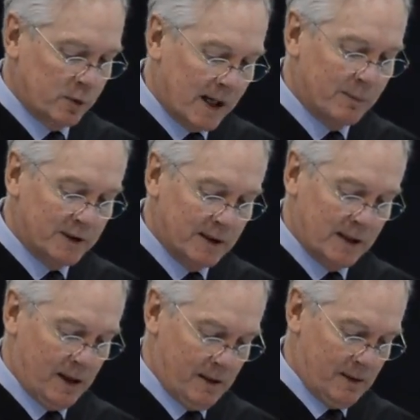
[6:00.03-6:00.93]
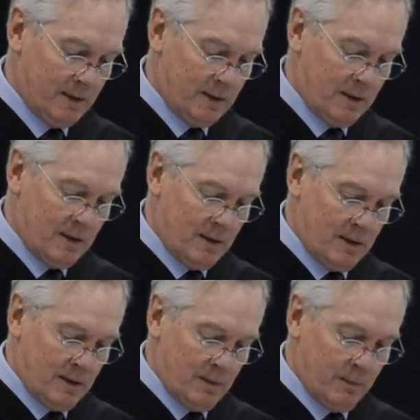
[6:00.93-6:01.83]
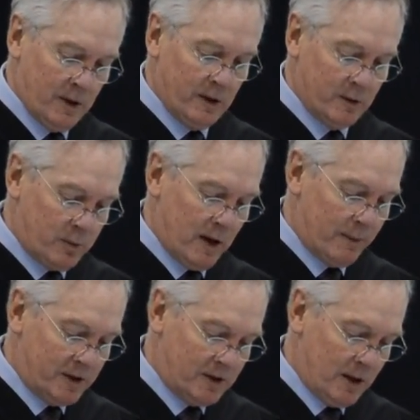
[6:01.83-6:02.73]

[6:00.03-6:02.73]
Probably not. But there was probably